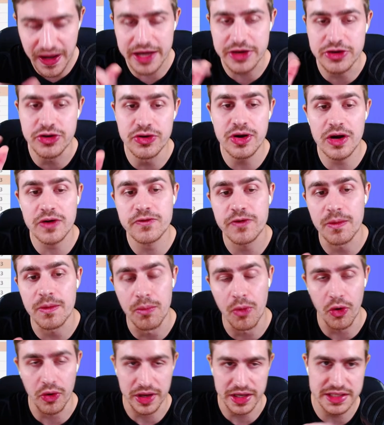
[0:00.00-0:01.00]
I do go for
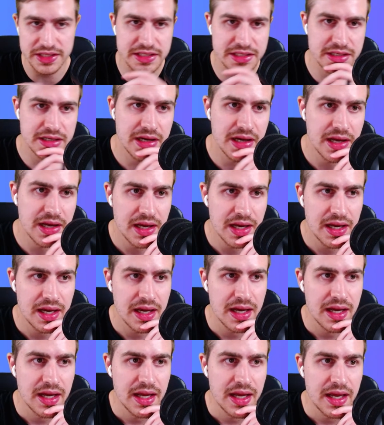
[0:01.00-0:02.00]
Moyes,
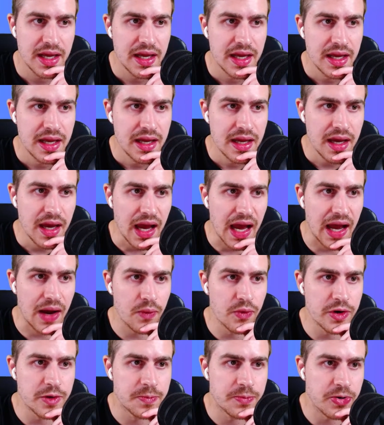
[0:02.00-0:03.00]
I
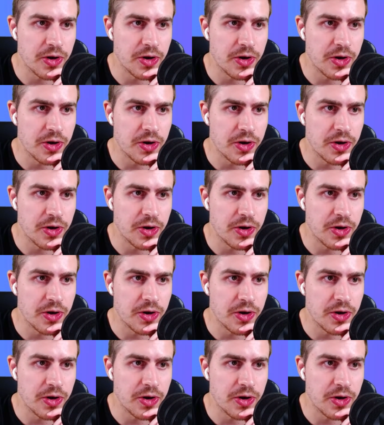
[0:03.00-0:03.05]
would